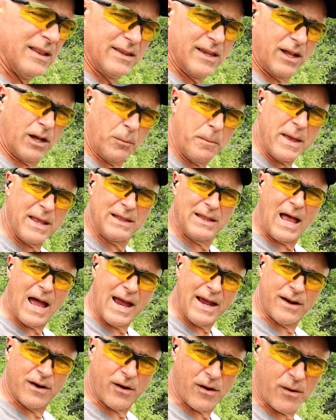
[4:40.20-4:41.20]
A little bit
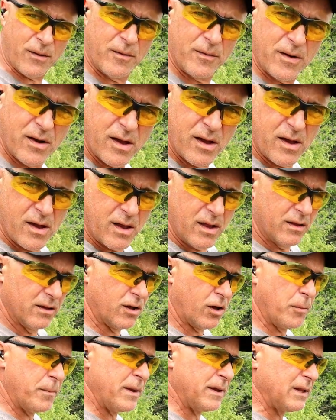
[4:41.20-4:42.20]
lighter. A
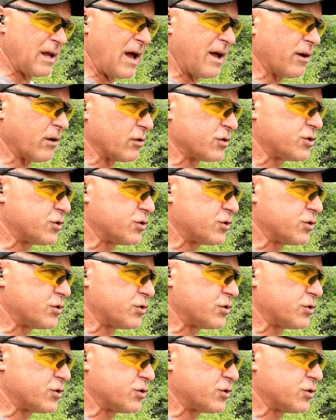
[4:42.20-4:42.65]
little bit lighter.